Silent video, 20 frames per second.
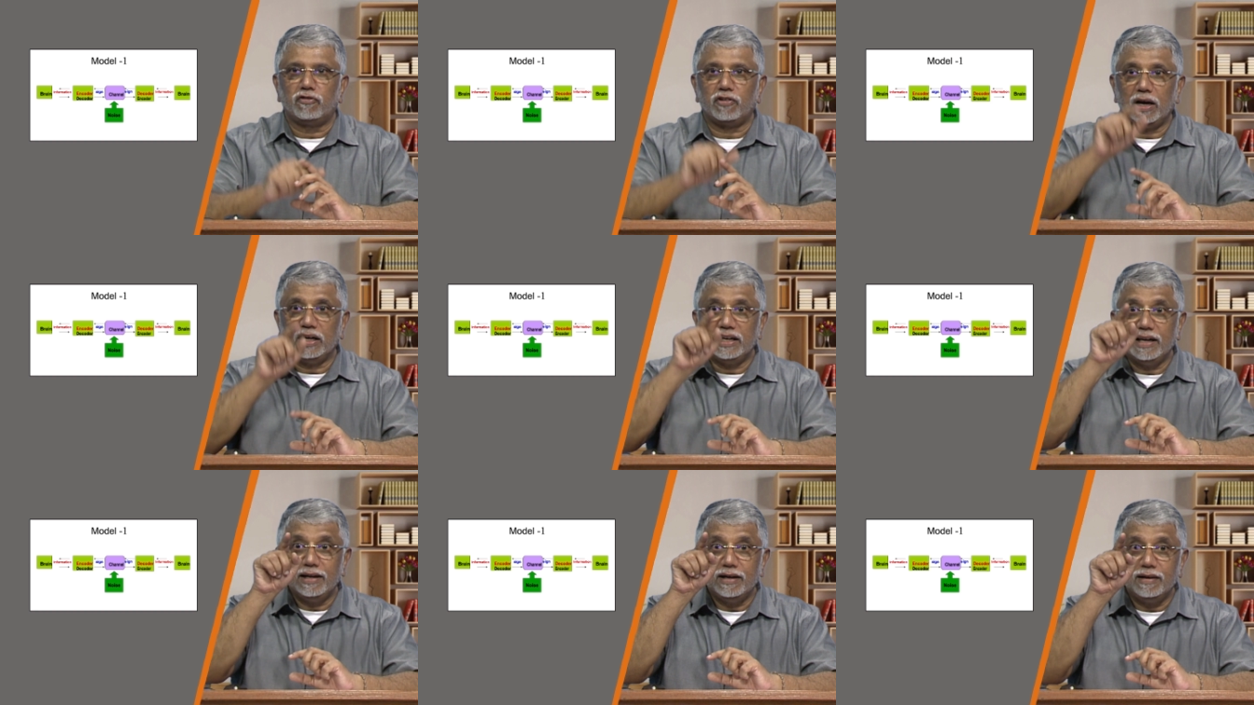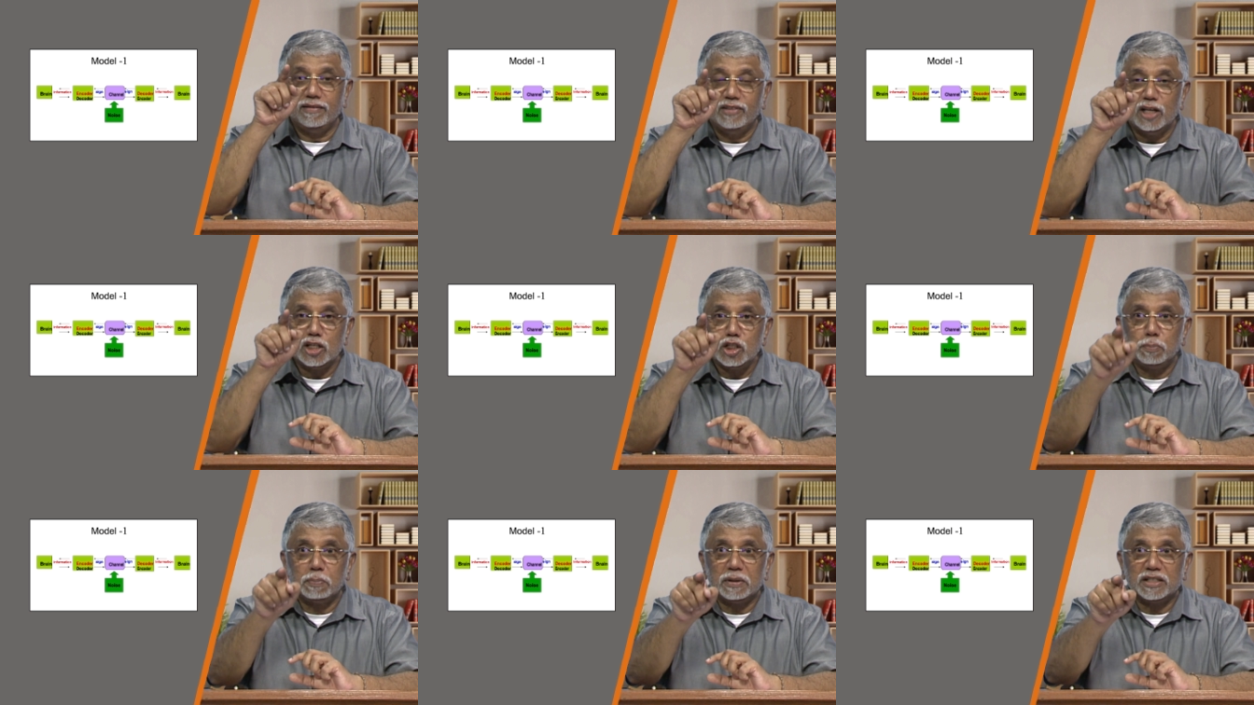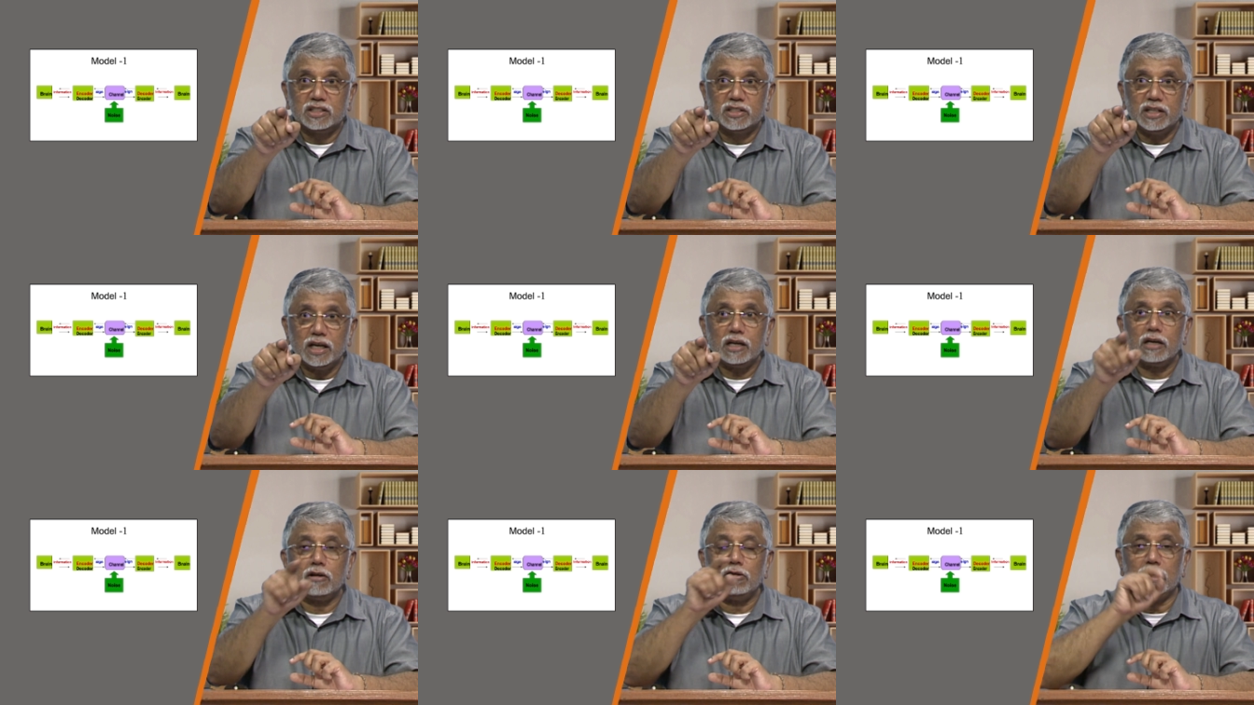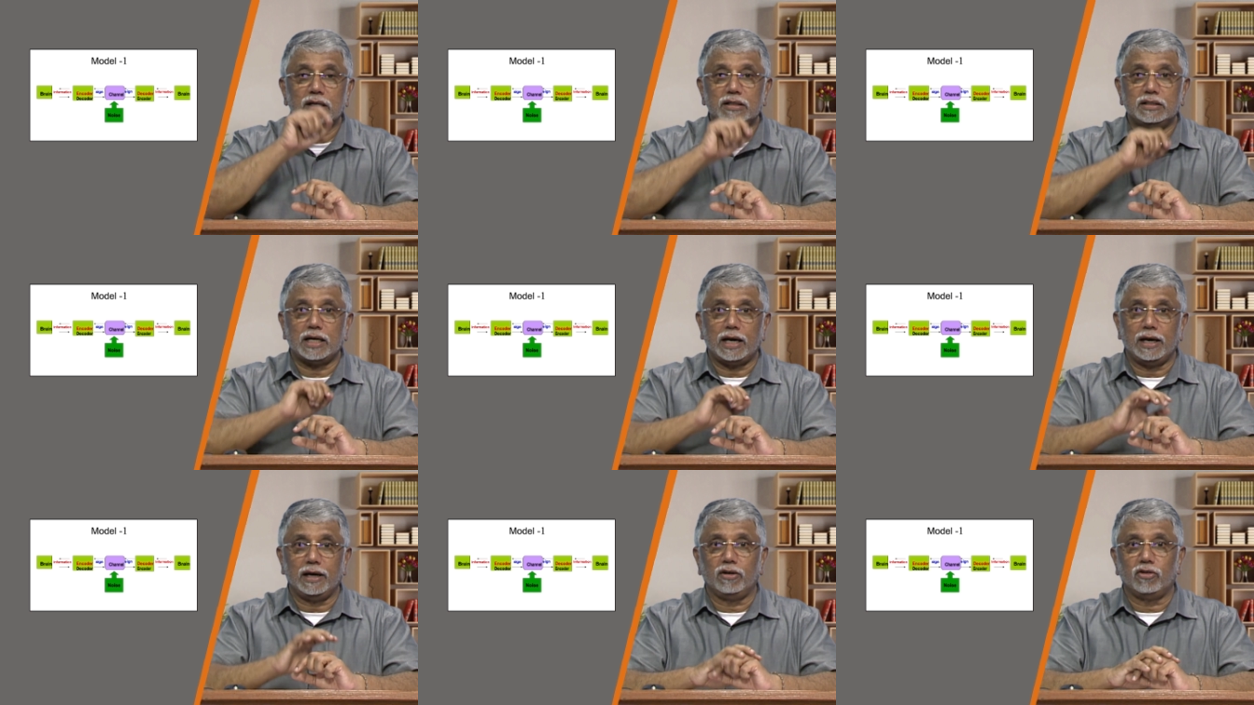In this particular
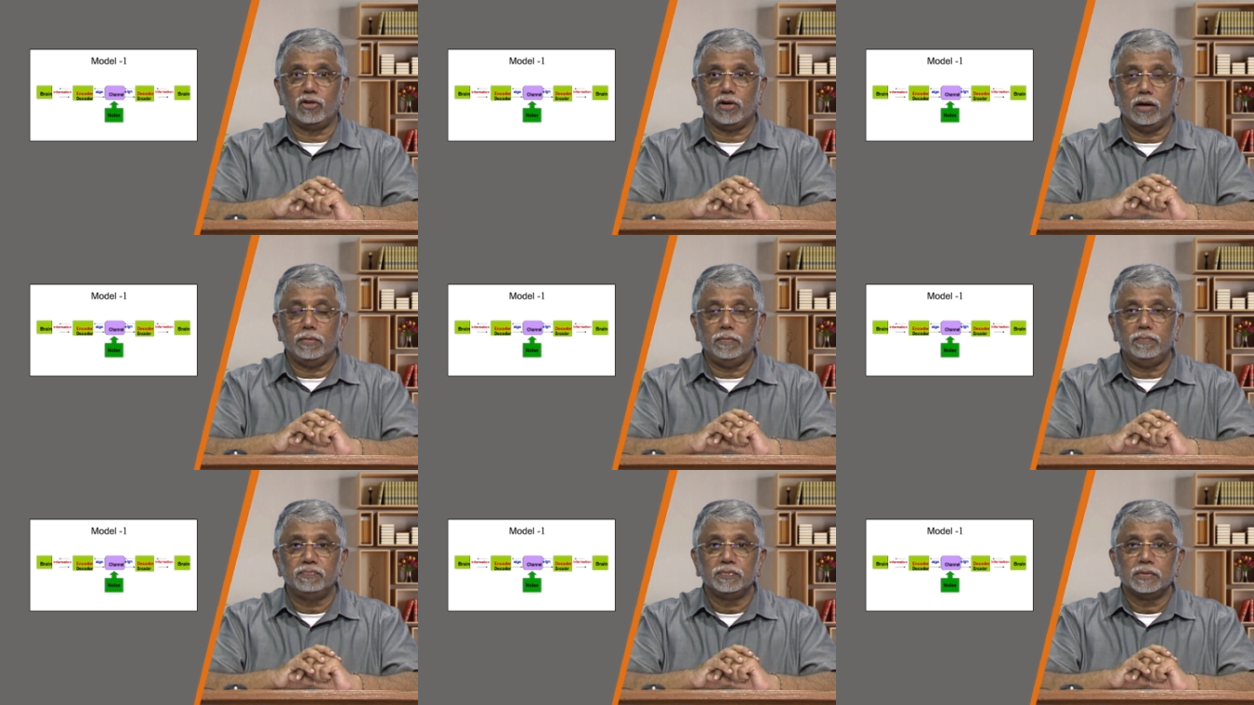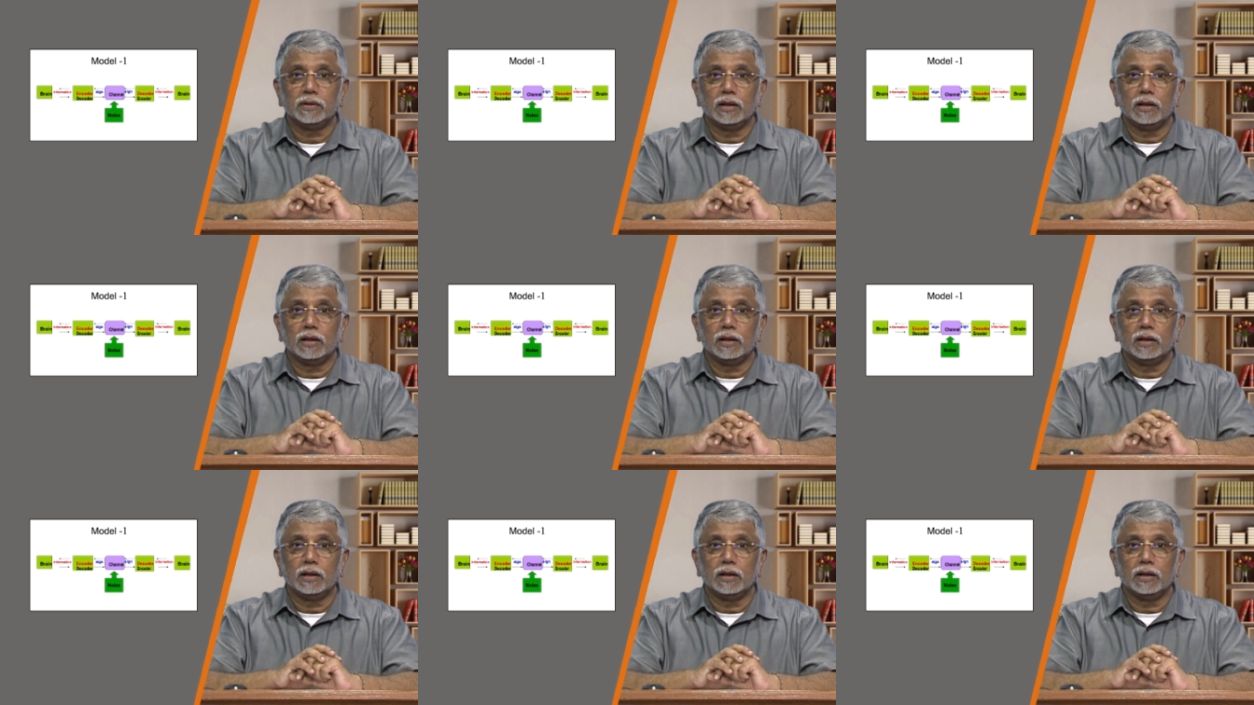diagram,